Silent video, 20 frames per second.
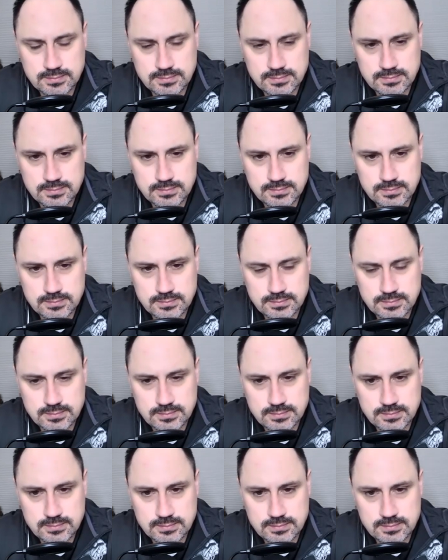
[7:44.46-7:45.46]

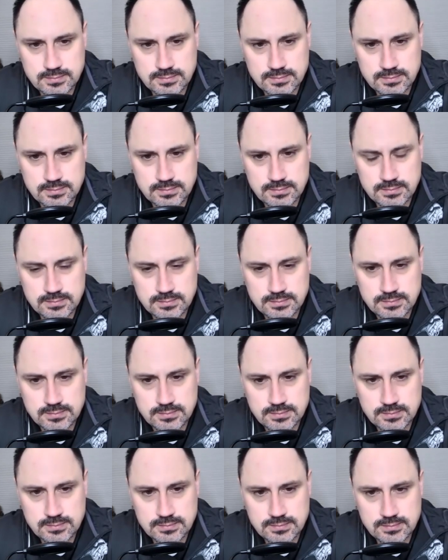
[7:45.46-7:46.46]

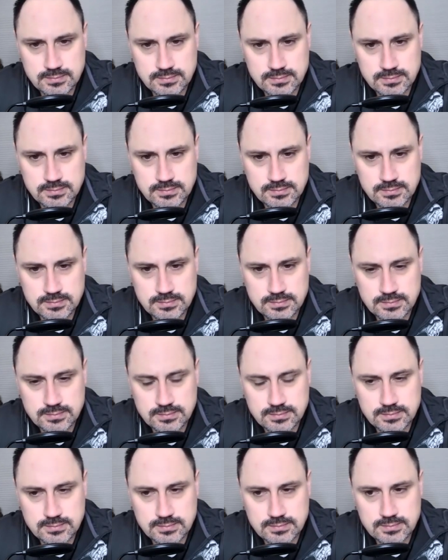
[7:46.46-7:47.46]

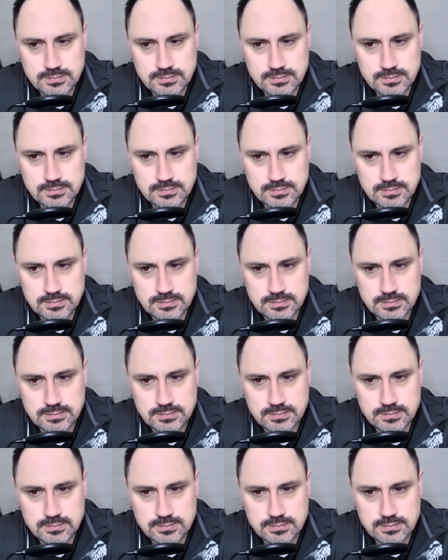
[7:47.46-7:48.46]

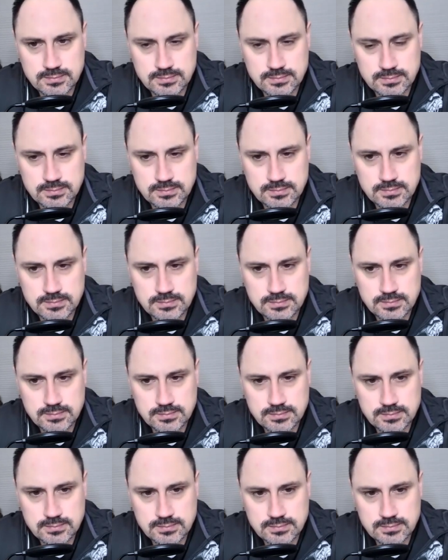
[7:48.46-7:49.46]

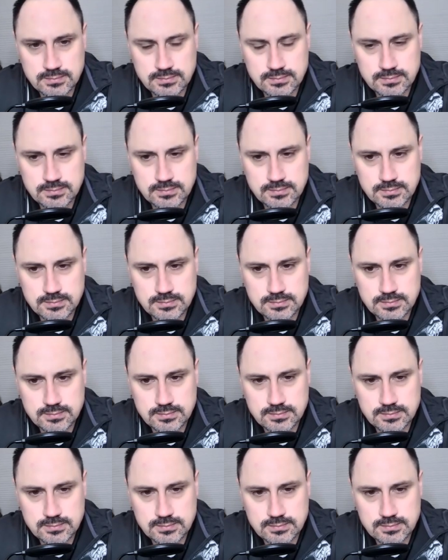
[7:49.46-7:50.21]
No words are spoken by the person on screen.